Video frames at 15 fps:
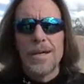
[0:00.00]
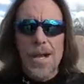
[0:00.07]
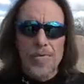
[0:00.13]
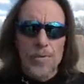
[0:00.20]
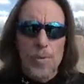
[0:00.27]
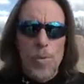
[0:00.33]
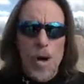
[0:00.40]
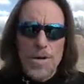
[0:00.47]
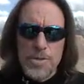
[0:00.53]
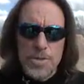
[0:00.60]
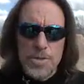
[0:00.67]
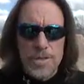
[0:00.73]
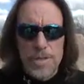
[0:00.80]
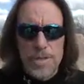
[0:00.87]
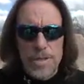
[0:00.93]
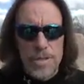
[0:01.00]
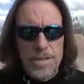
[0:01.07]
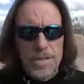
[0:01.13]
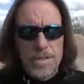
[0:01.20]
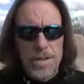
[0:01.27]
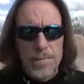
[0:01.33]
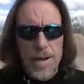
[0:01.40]
I have to watch this
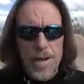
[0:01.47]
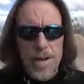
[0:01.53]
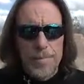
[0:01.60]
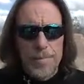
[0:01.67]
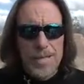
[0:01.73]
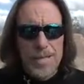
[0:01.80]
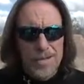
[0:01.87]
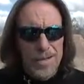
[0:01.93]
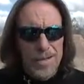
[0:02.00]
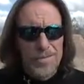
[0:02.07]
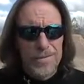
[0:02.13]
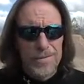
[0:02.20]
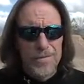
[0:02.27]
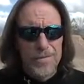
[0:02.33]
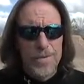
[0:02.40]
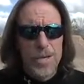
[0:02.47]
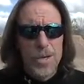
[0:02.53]
tendency about myself,